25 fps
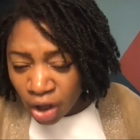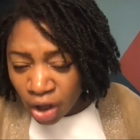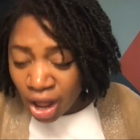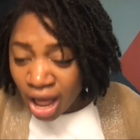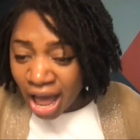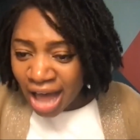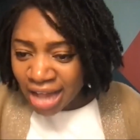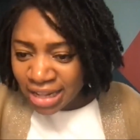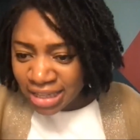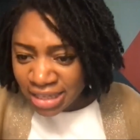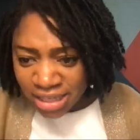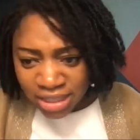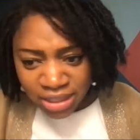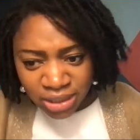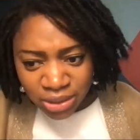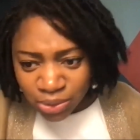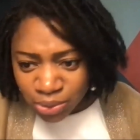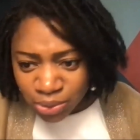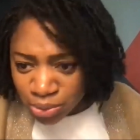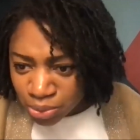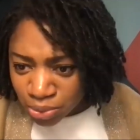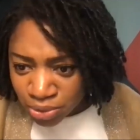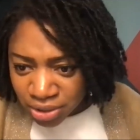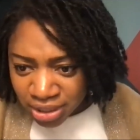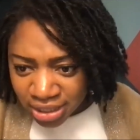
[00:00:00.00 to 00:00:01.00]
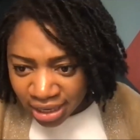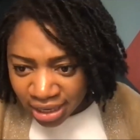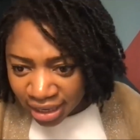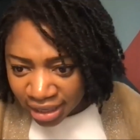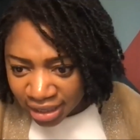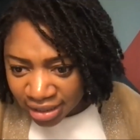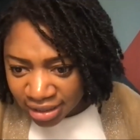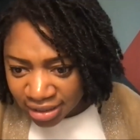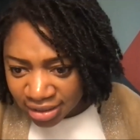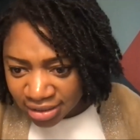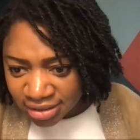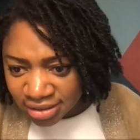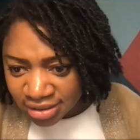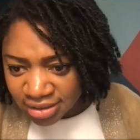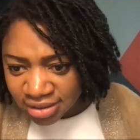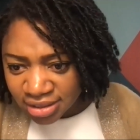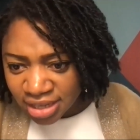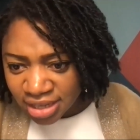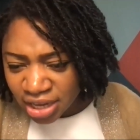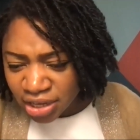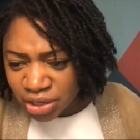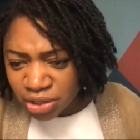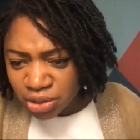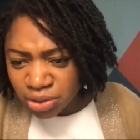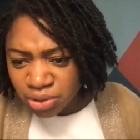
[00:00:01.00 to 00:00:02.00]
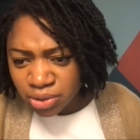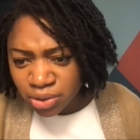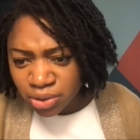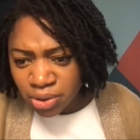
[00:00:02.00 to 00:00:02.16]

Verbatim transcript: Hallelujah. Thank you,